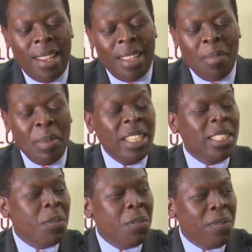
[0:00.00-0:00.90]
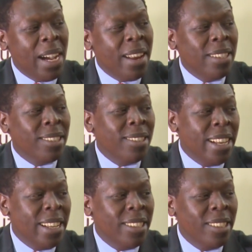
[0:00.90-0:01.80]
The Minister for Finance
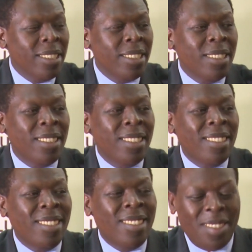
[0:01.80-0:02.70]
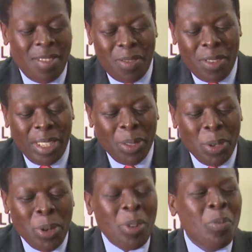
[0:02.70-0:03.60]
then was
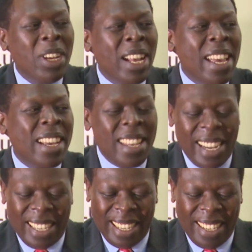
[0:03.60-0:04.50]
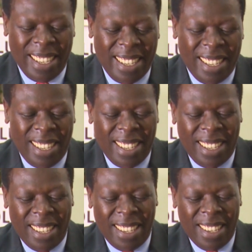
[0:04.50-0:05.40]
Uhuru Muigai Kenyatta,
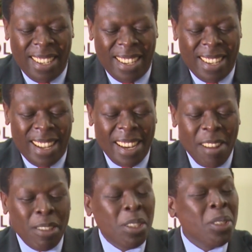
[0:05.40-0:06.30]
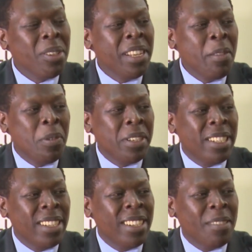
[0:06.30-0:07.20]
and he was also
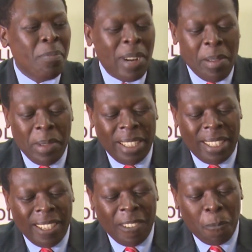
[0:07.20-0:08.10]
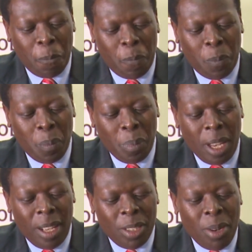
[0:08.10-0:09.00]
Deputy Prime Minister.
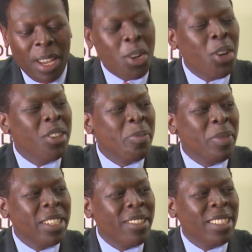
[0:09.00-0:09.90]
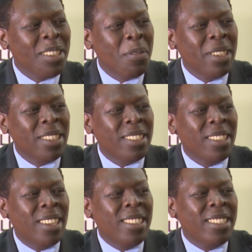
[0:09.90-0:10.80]
So he called me to his
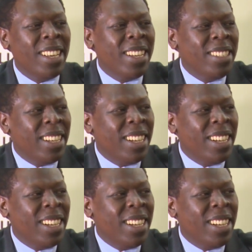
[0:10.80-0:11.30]
office and said,